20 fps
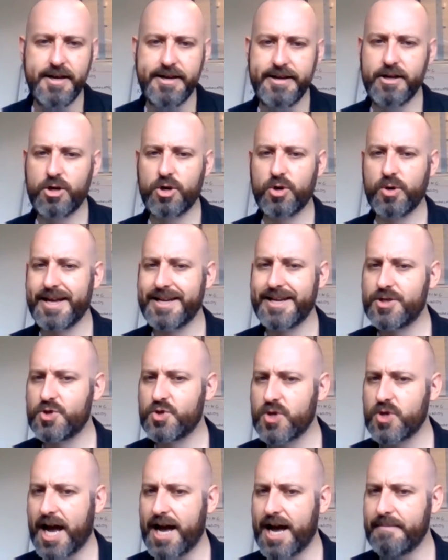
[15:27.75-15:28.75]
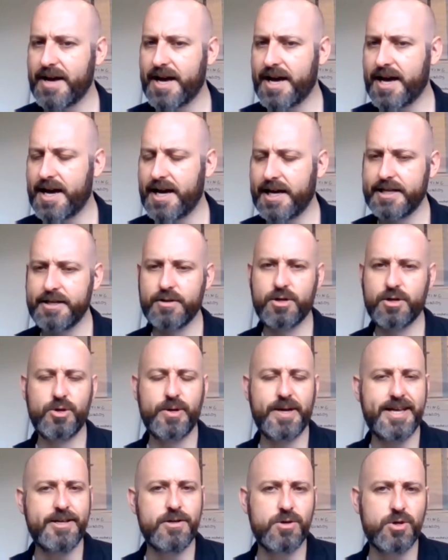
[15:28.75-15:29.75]
You'll create drama,
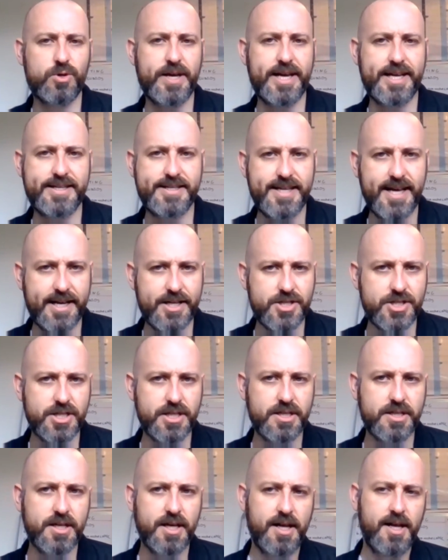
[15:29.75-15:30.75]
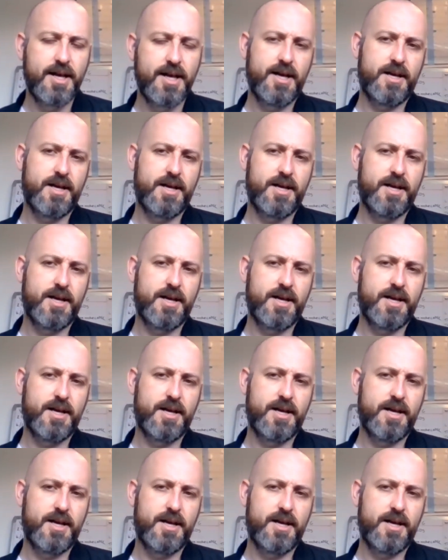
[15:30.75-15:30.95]
you'll create tension,